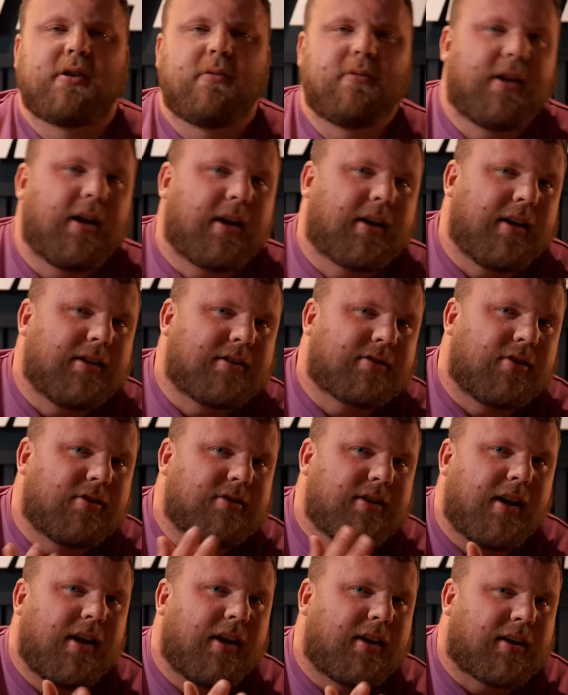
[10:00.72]
some tickets,
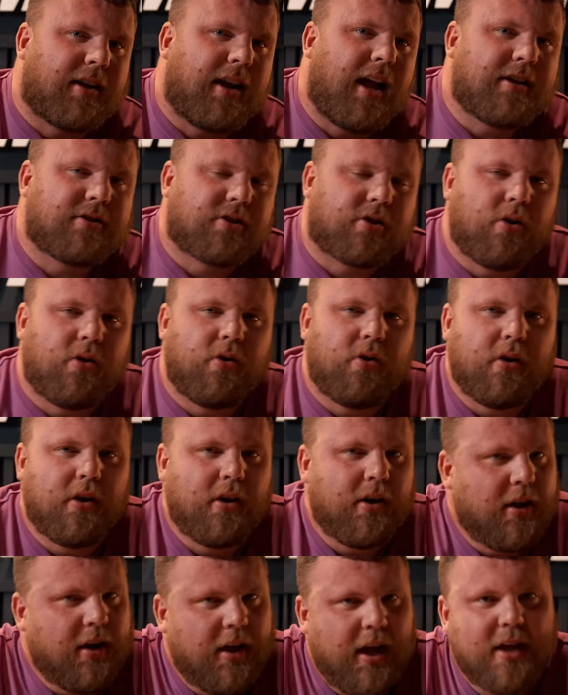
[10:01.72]
because Glasgow
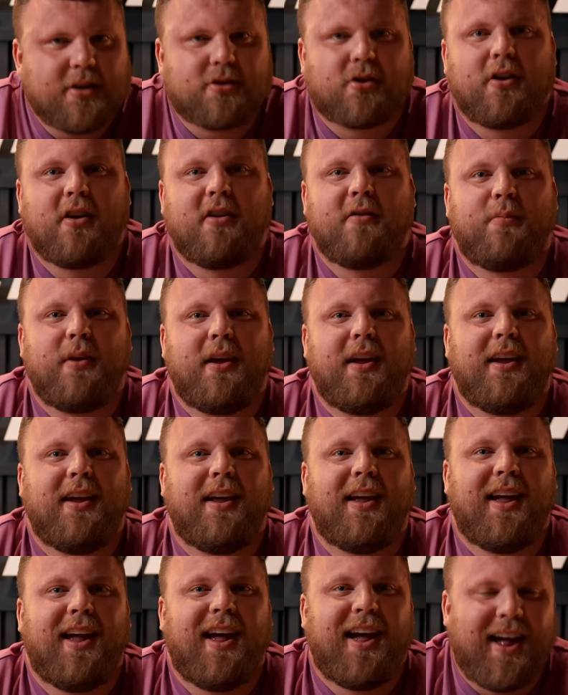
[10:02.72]
is going to be
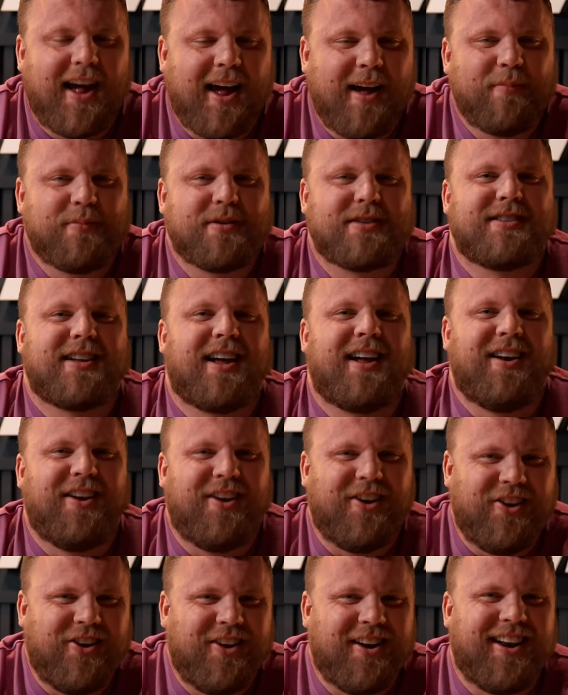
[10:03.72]

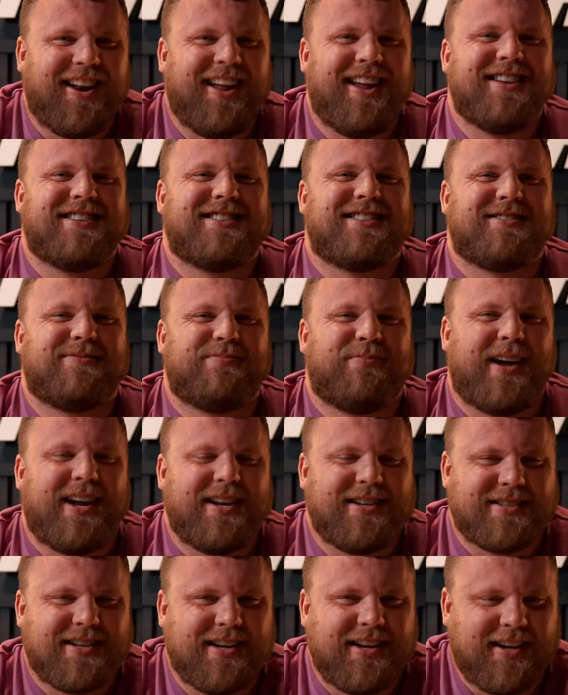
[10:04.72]
absolutely
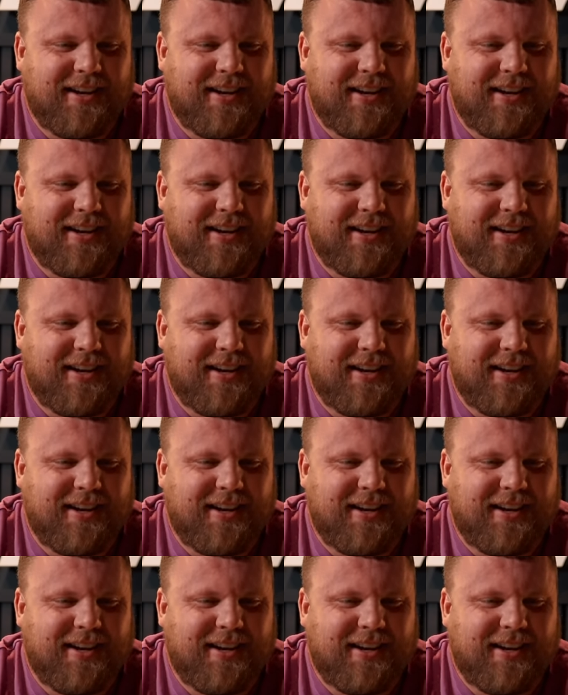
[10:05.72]
spicy.